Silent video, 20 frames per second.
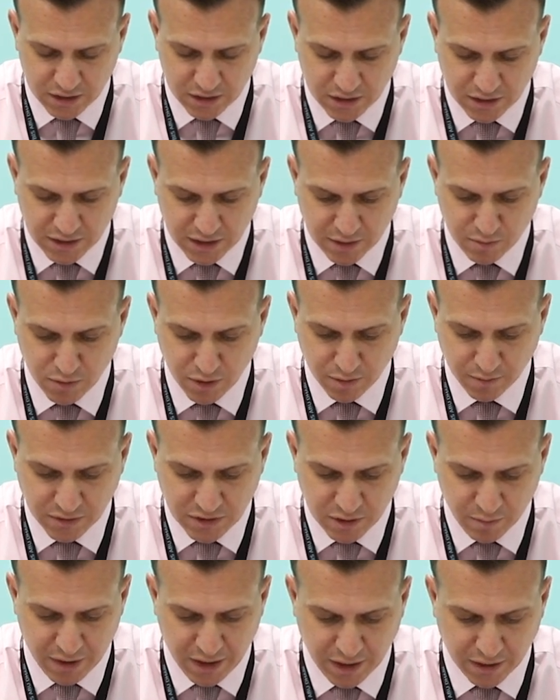said Mum
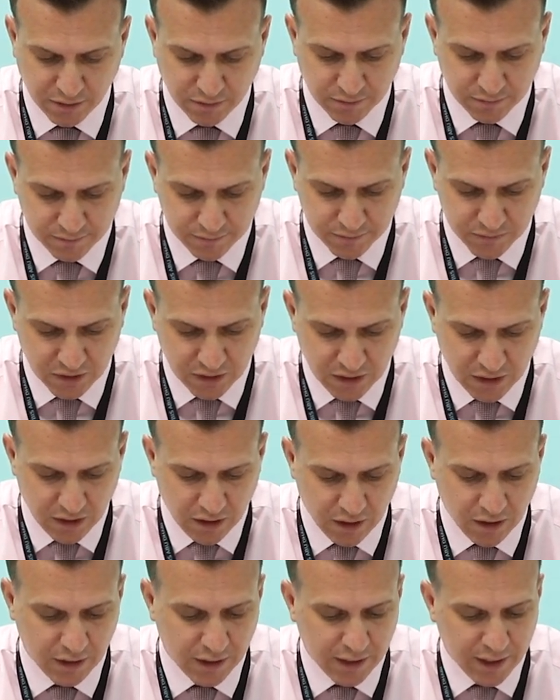to Ben,
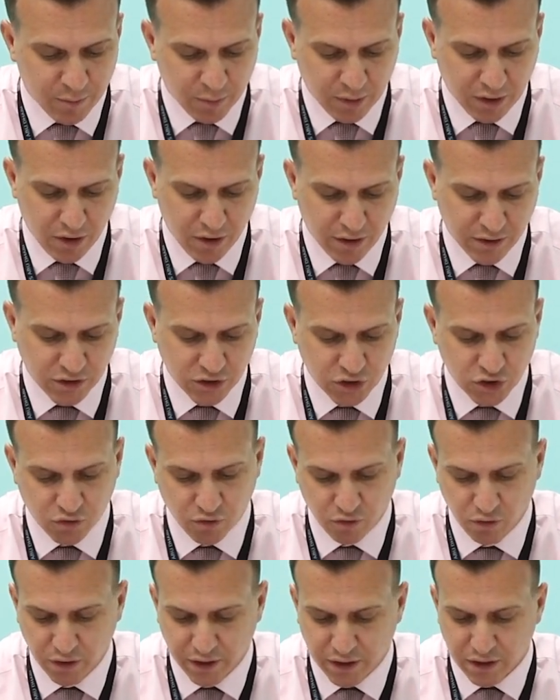her lip liner
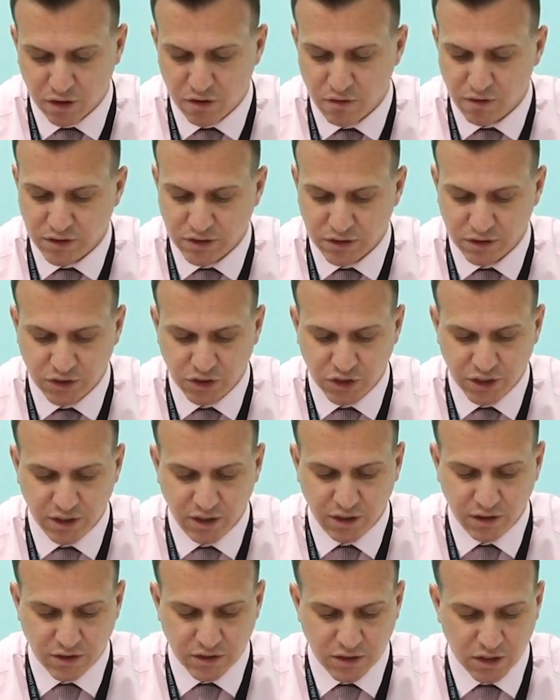scrawling across her
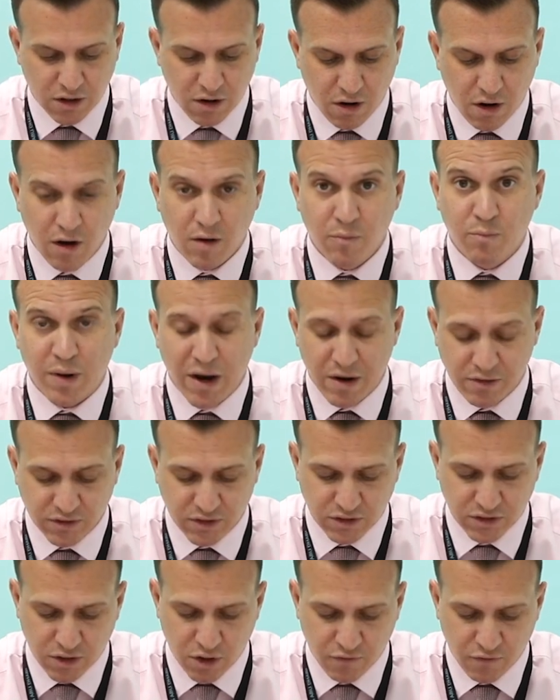cheek as the car
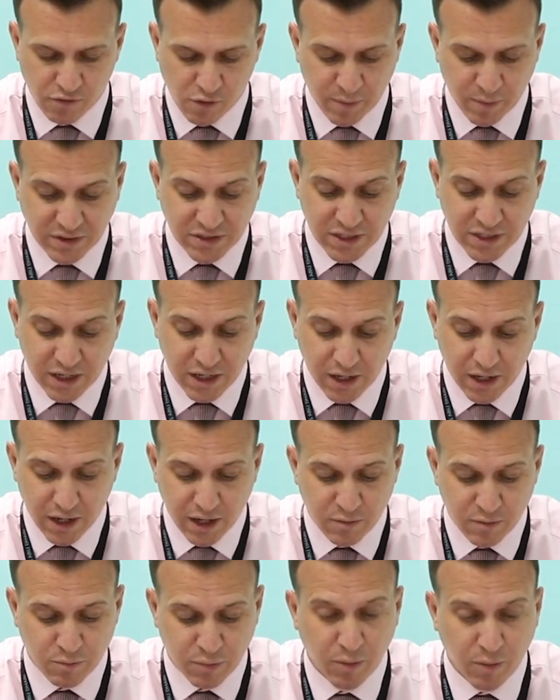bounced over a
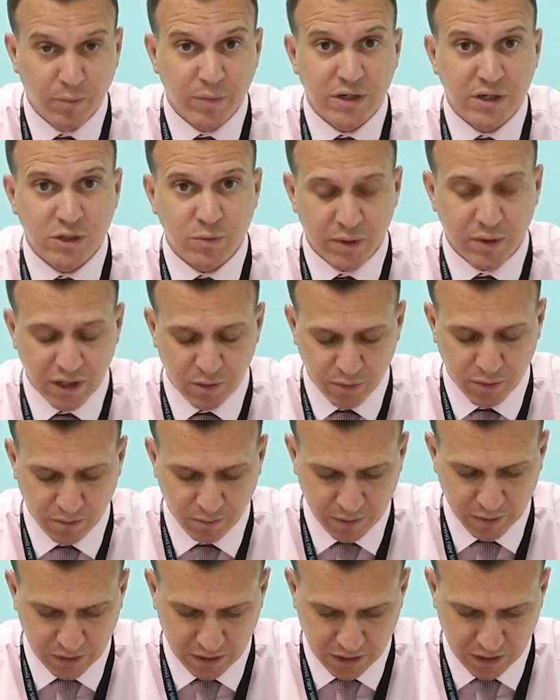particularly bumpy speed
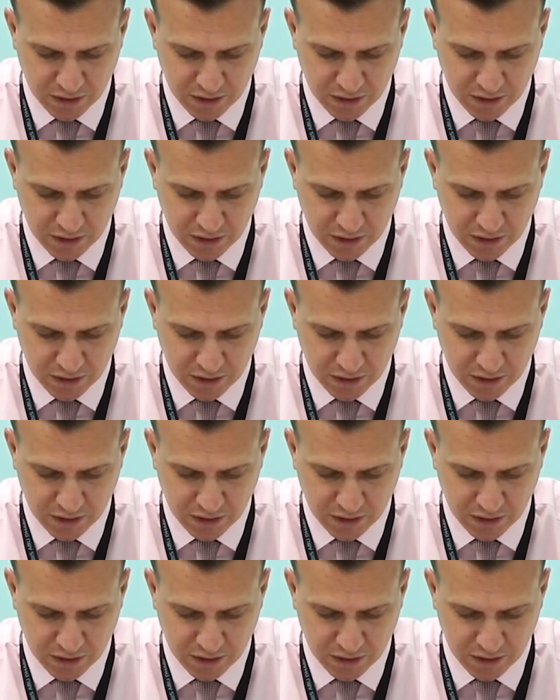bump.